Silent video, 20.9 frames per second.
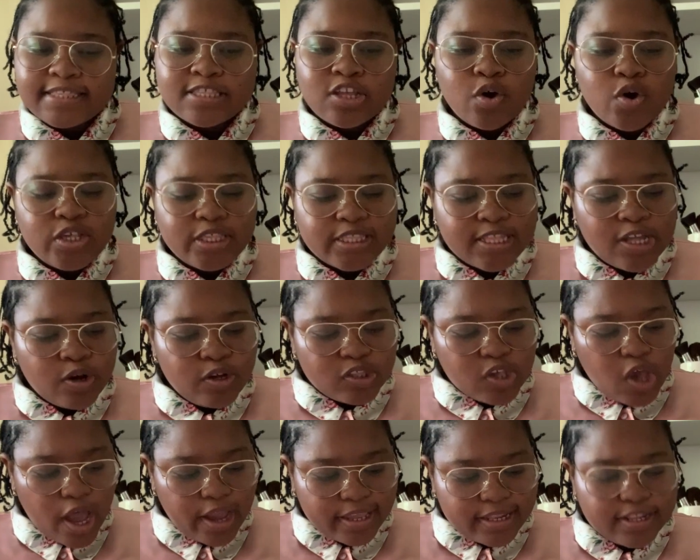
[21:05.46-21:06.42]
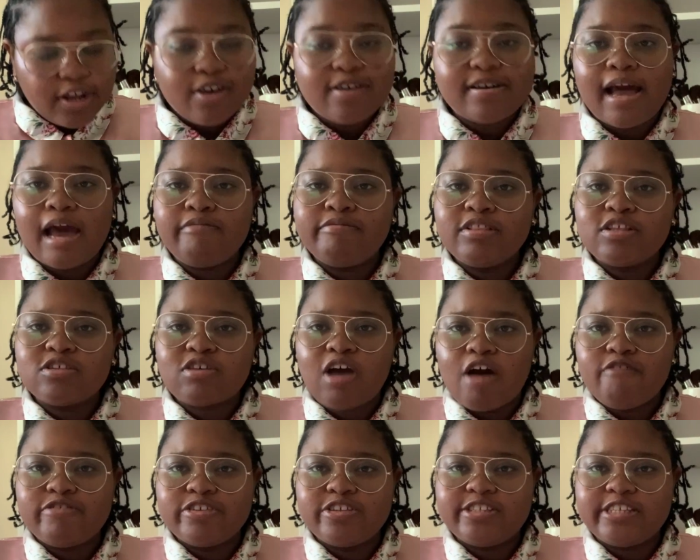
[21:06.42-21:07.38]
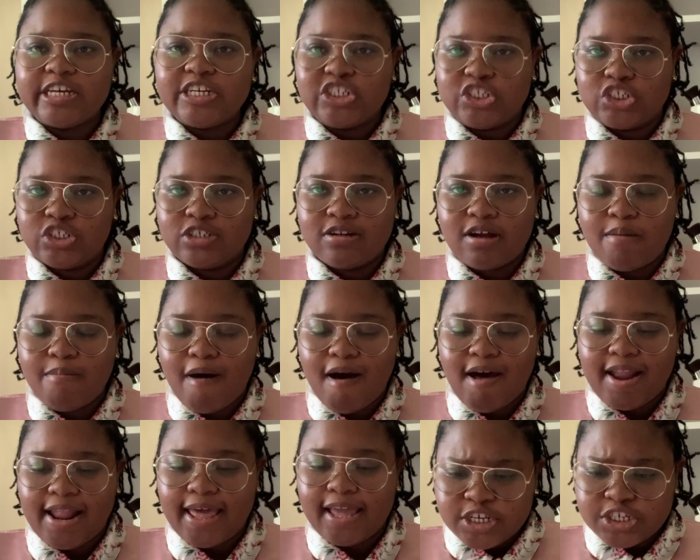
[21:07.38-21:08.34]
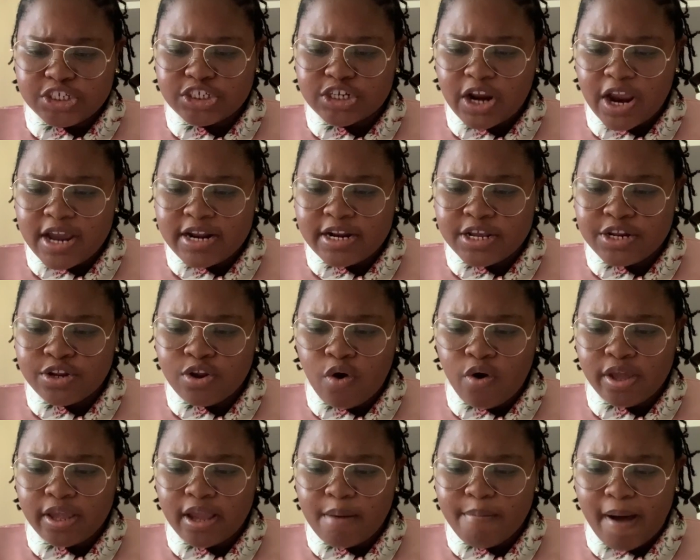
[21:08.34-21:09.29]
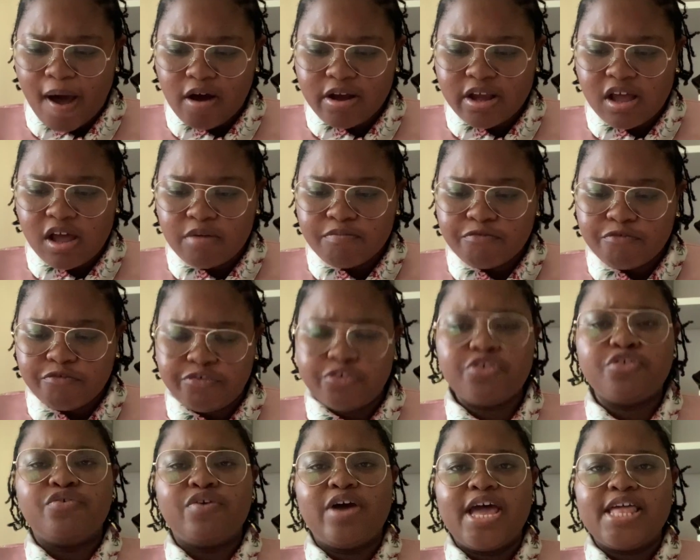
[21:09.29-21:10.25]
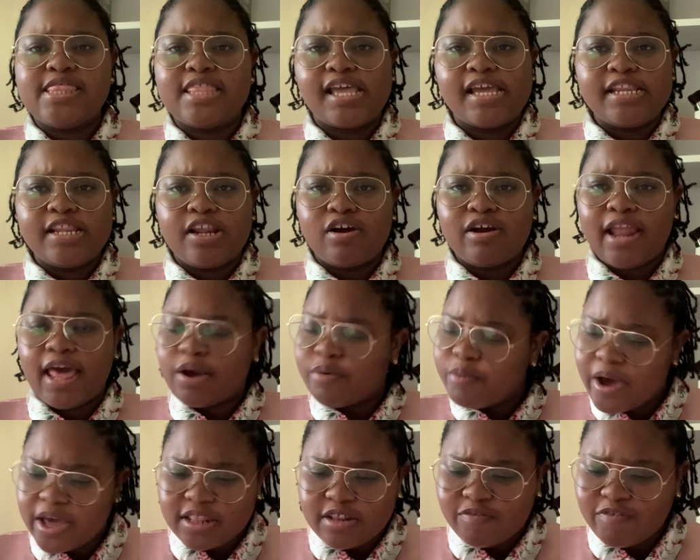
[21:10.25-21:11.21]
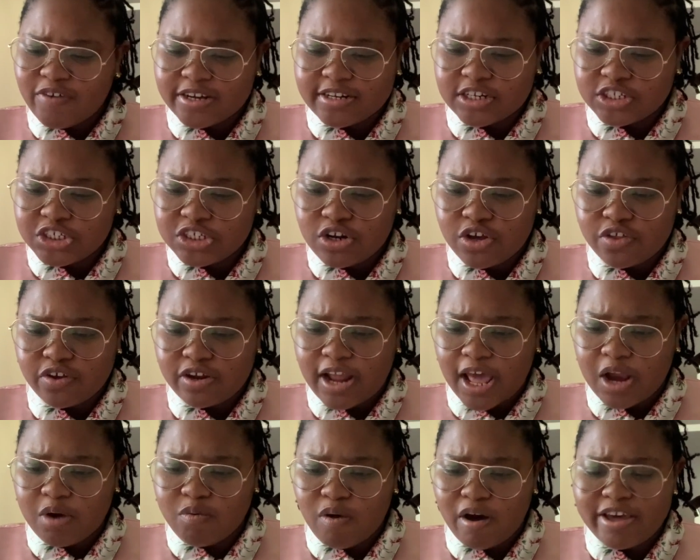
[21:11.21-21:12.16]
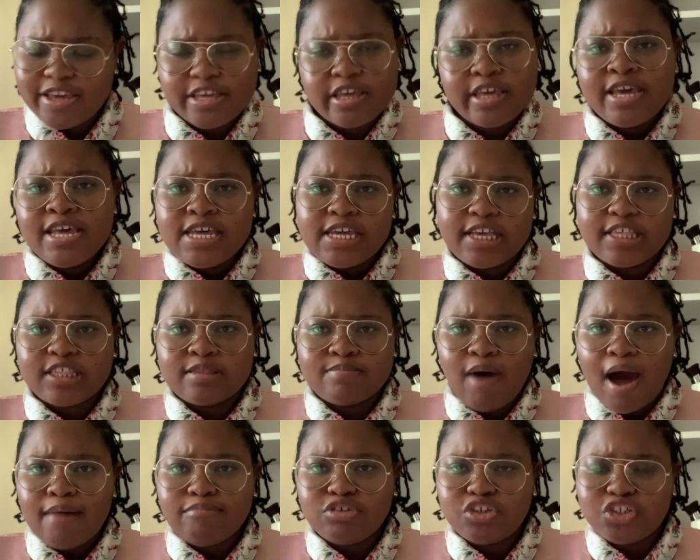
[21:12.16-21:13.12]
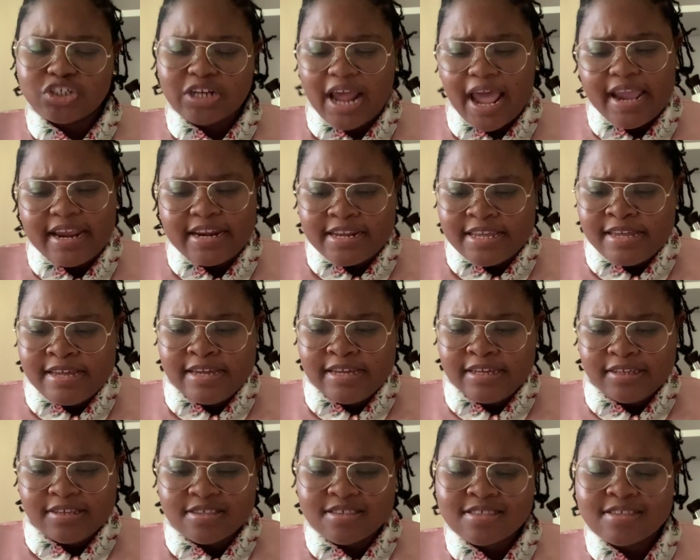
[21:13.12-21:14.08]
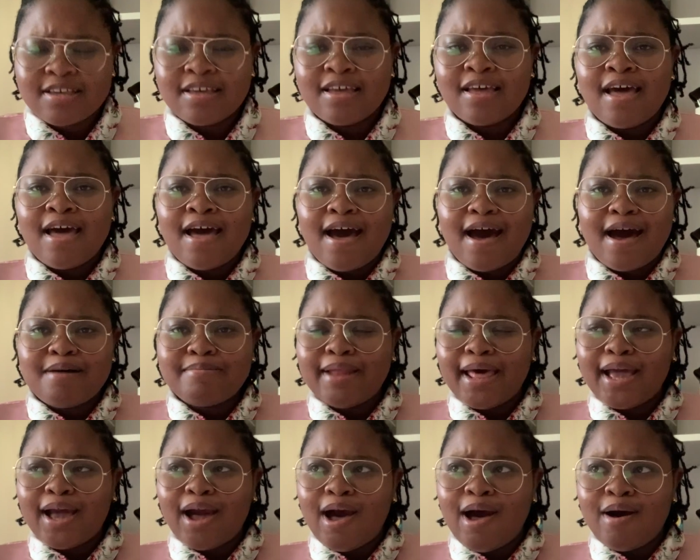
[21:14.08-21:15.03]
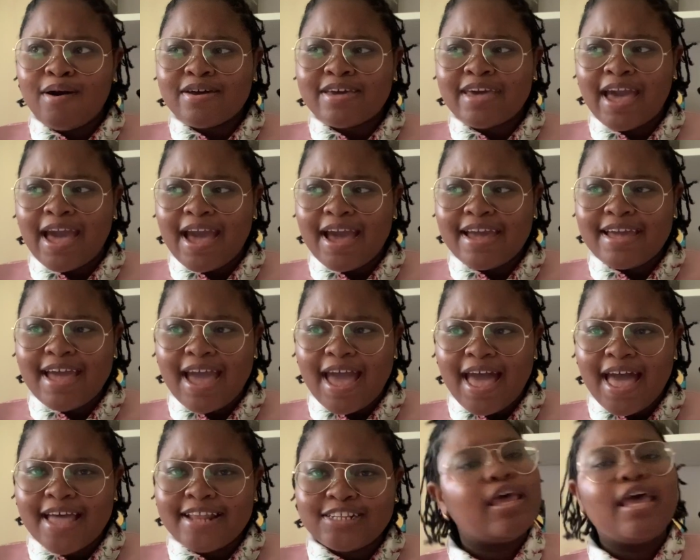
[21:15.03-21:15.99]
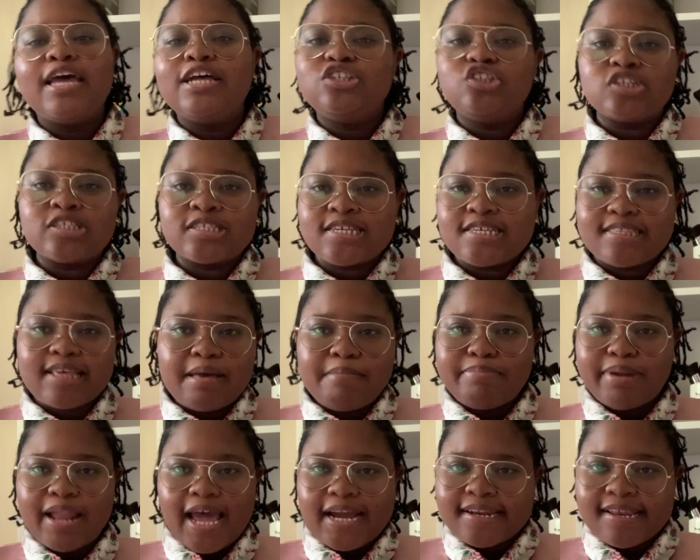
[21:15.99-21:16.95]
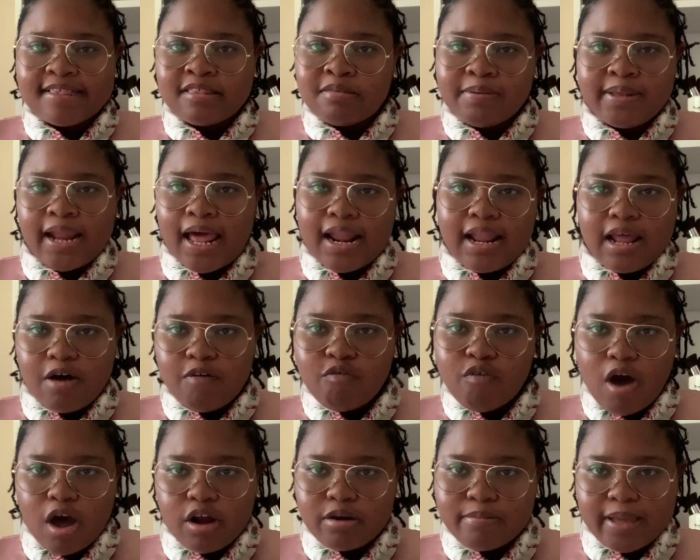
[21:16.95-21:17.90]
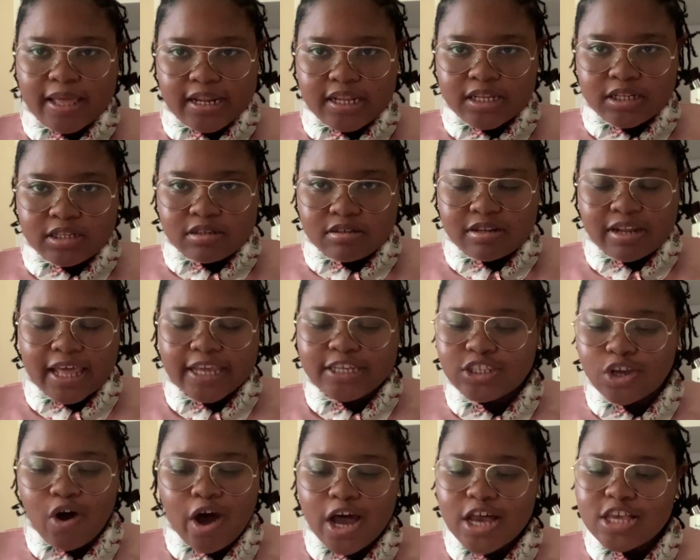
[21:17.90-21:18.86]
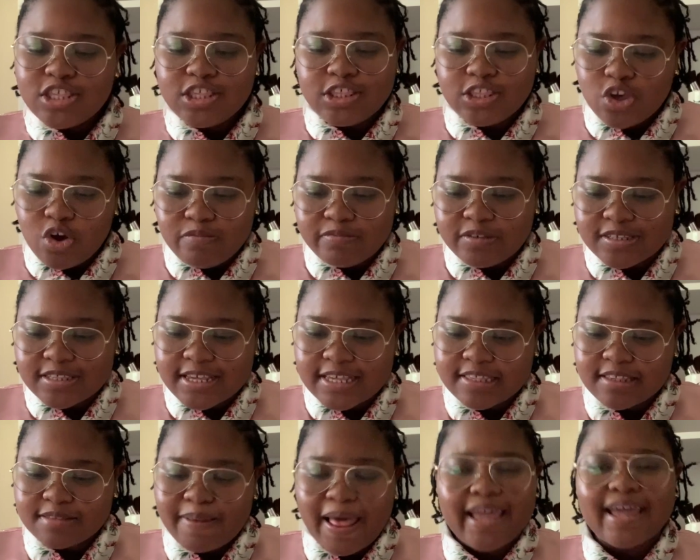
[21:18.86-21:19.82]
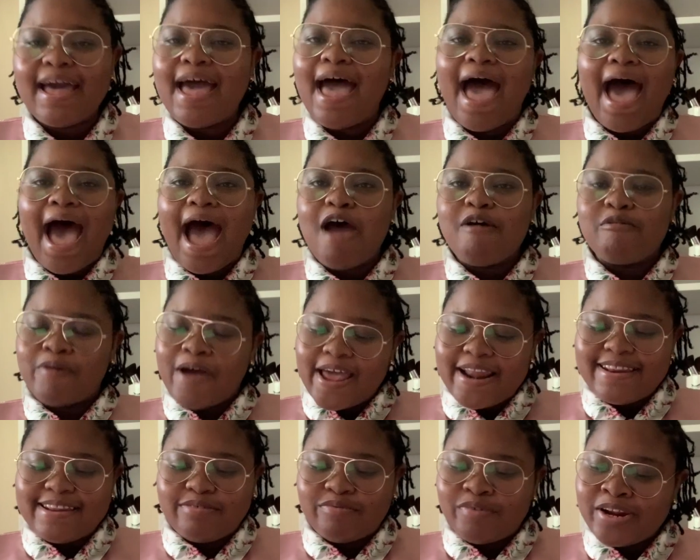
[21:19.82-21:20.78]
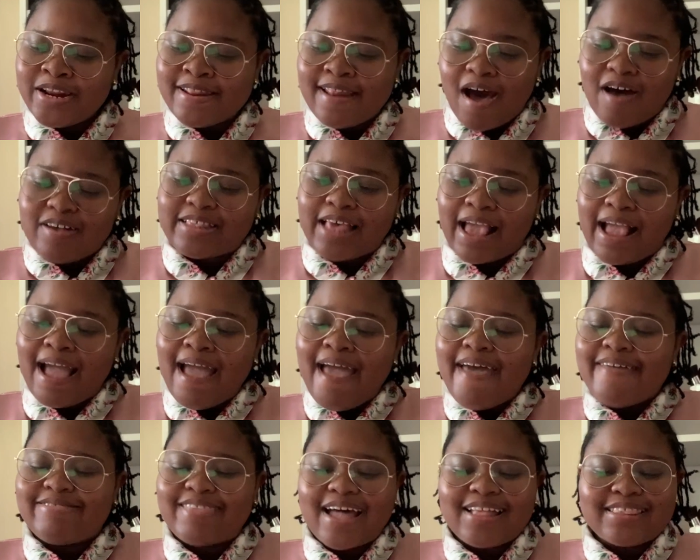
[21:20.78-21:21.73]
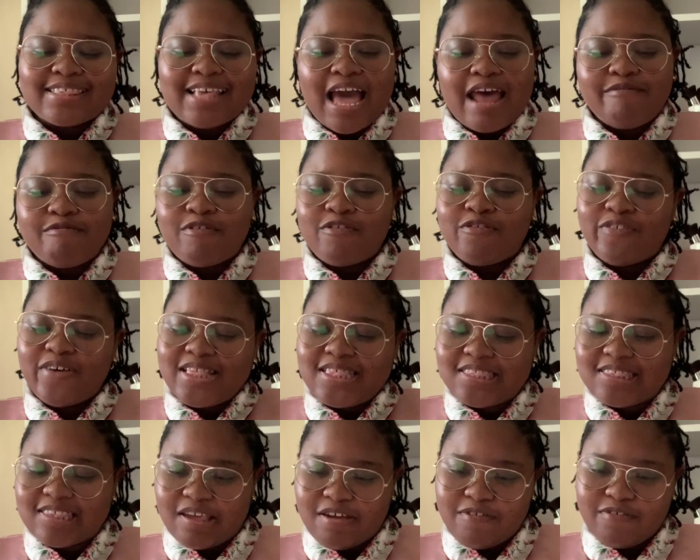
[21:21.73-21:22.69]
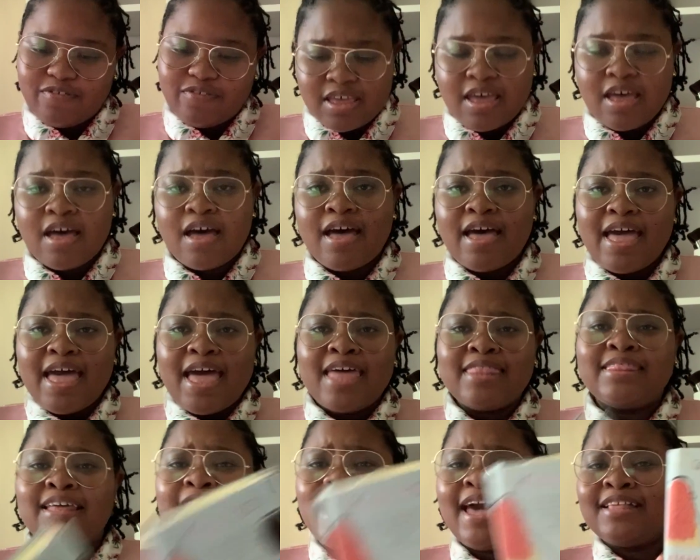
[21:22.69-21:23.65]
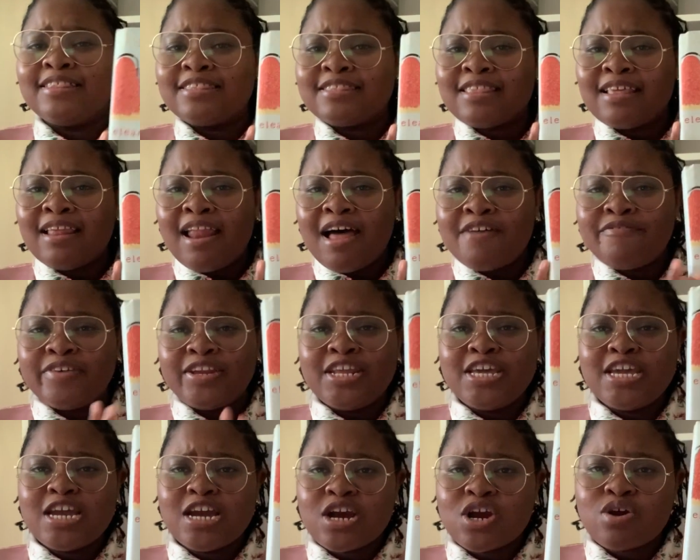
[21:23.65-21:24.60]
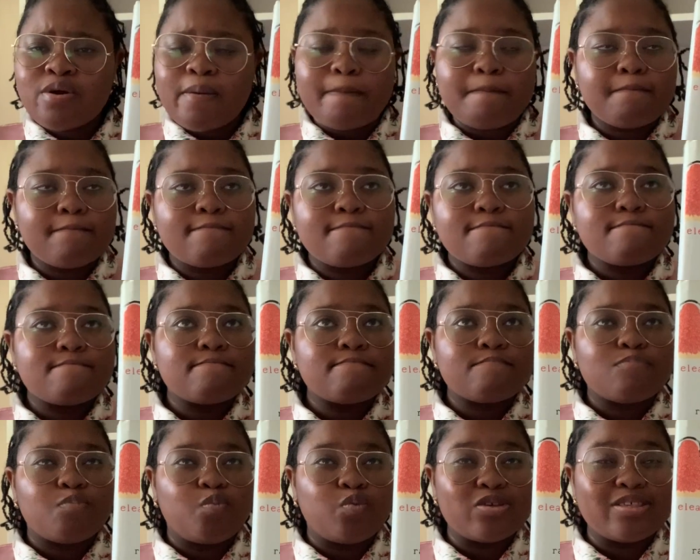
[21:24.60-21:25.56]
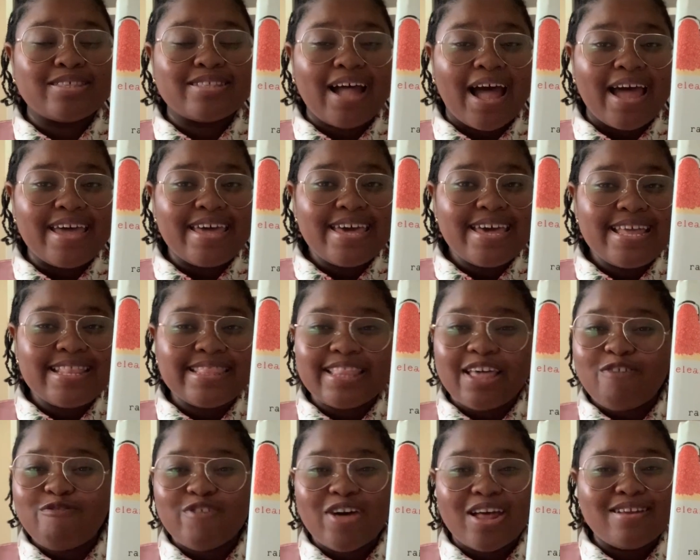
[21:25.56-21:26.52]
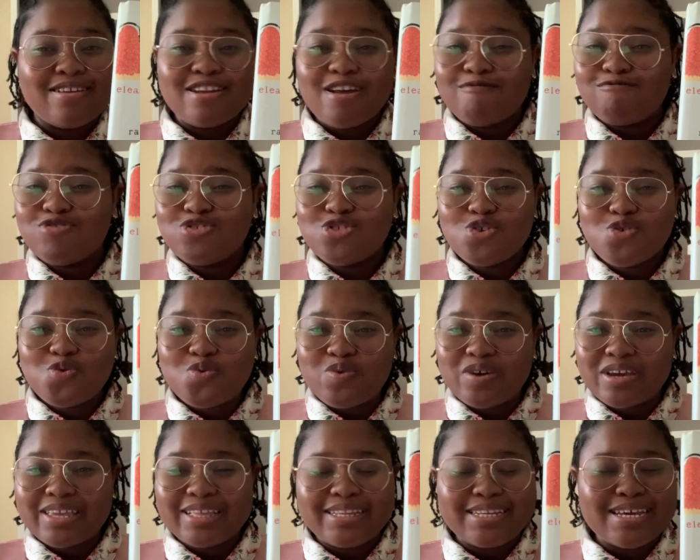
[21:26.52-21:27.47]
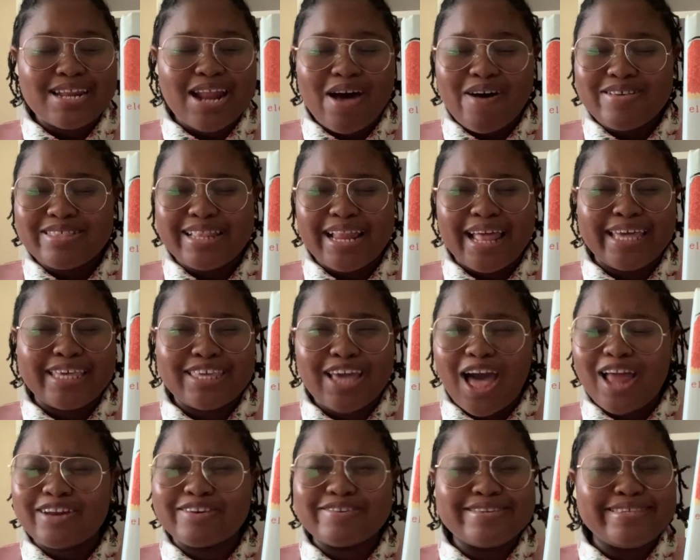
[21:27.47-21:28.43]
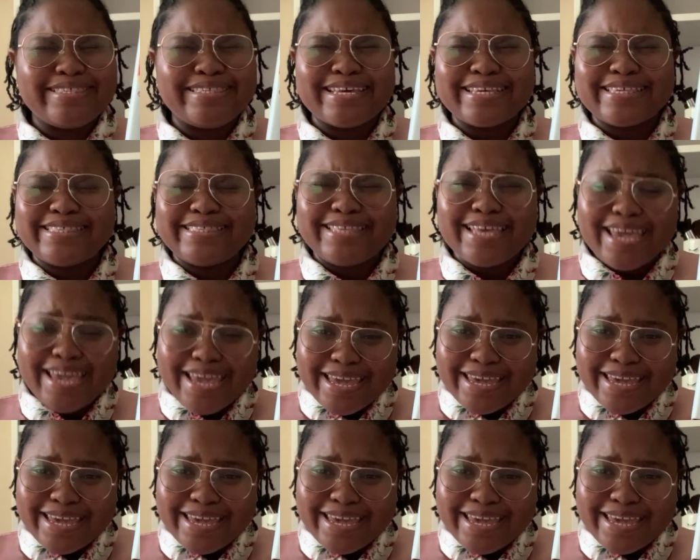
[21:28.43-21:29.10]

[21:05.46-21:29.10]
they were having this conversation about like Sheridan knowing about Kung Fu, and then they're like, where the fuck does she know? They're like, well, his mom's Chinese. I'm like, okay, and just because I'm black doesn't mean I love watermelon. Like, don't assume just because he's black. I reading, I was like, that's kind of offensive. And the insta love in here was not it. They fell in love too quickly, and I was like, y'all are 16.